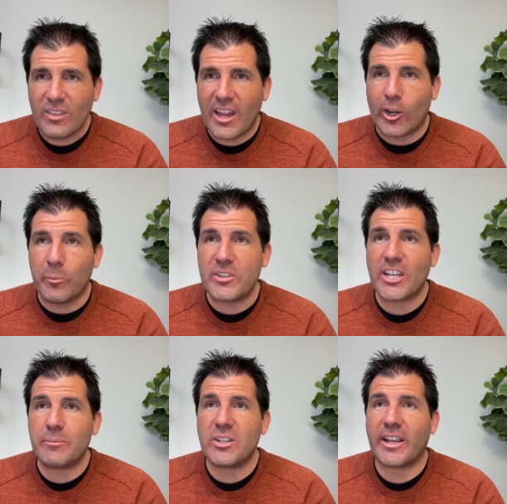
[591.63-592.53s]
I hope this
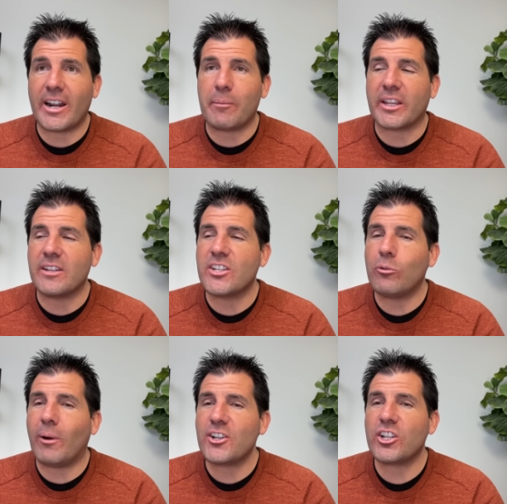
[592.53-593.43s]
helps you. Again, I'm going to continue
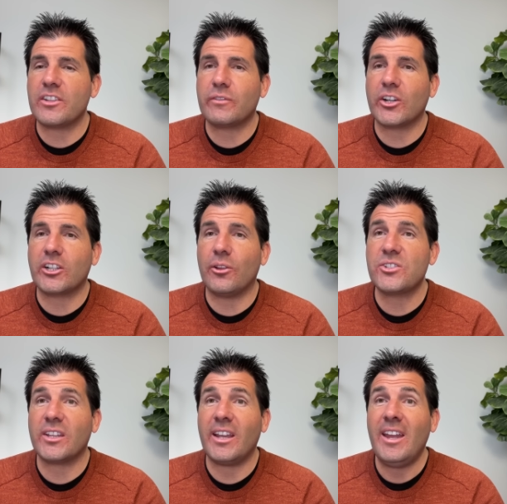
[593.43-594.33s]
watching all this very
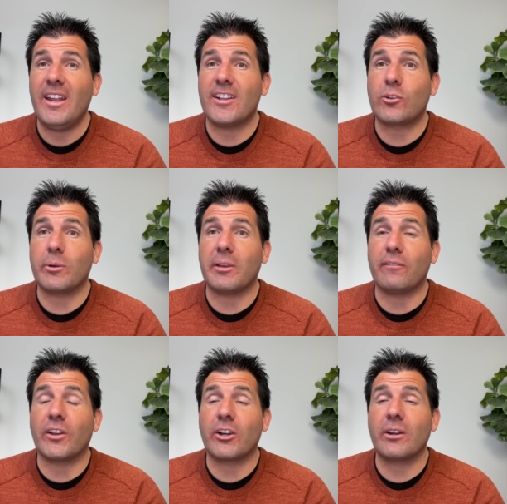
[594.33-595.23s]
closely. It's going to be a
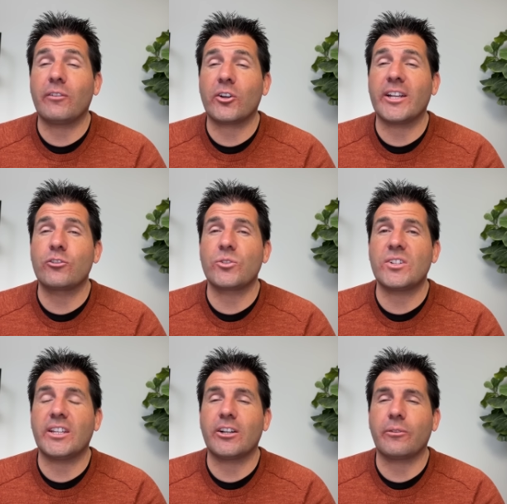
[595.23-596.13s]
very, very
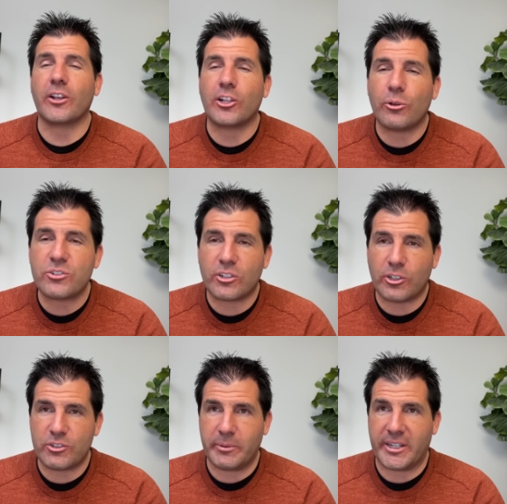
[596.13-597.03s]
interesting year. The closer and
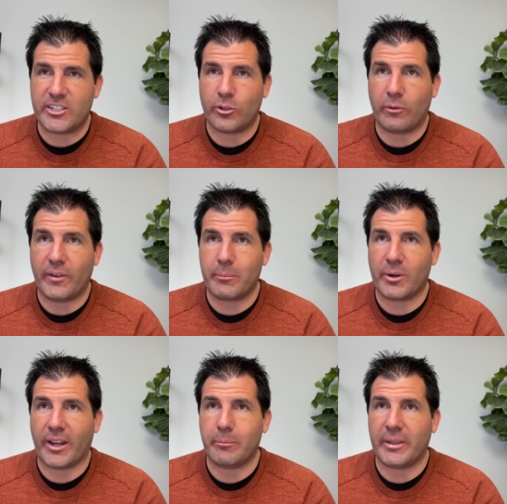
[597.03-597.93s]
closer we get to November
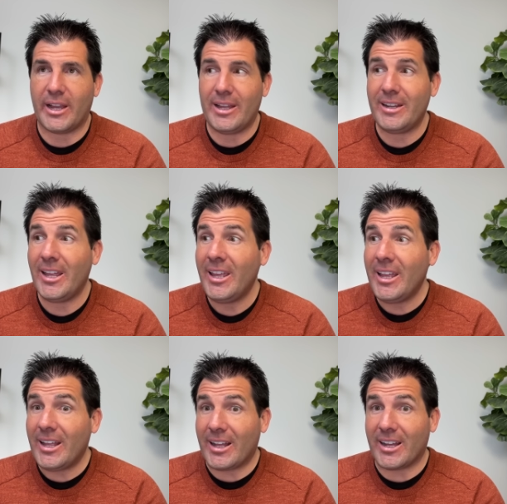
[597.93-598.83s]
and beyond,
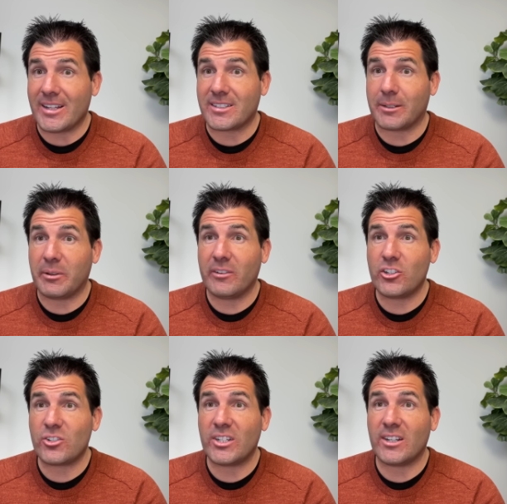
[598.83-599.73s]
uh, it's going to be
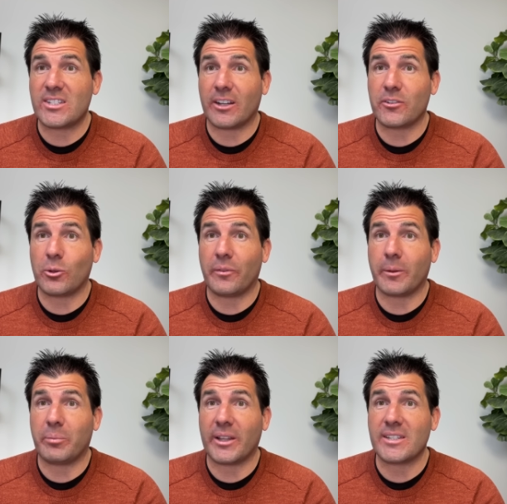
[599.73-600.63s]
interesting to see how this whole thing
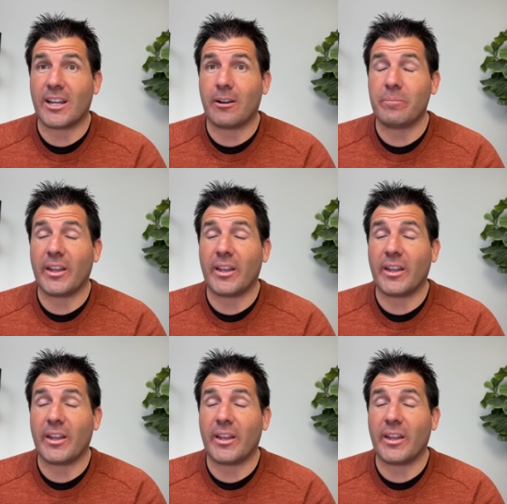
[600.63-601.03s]
plays out.